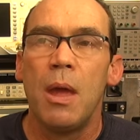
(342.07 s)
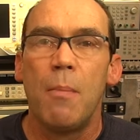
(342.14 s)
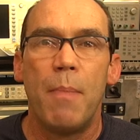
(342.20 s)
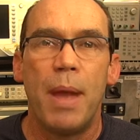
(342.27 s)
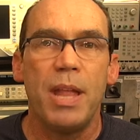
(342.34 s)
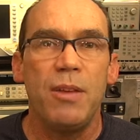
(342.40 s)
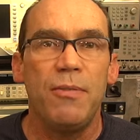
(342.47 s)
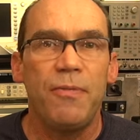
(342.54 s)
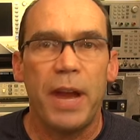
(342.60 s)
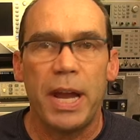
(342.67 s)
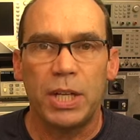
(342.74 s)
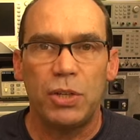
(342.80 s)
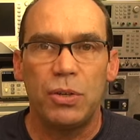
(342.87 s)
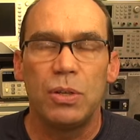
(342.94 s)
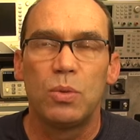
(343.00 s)

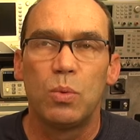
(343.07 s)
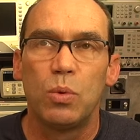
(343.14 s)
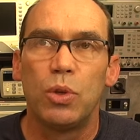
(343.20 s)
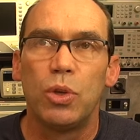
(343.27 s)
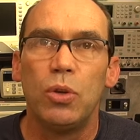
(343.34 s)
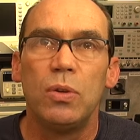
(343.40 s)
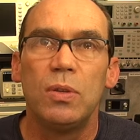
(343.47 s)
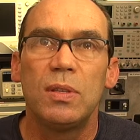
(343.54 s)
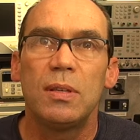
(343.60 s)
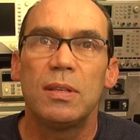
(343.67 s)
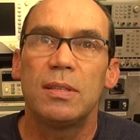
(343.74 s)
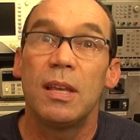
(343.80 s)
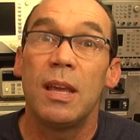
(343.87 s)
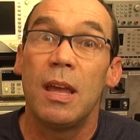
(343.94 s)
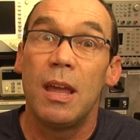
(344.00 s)
Manufacturers will use
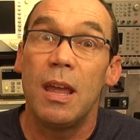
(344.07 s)
this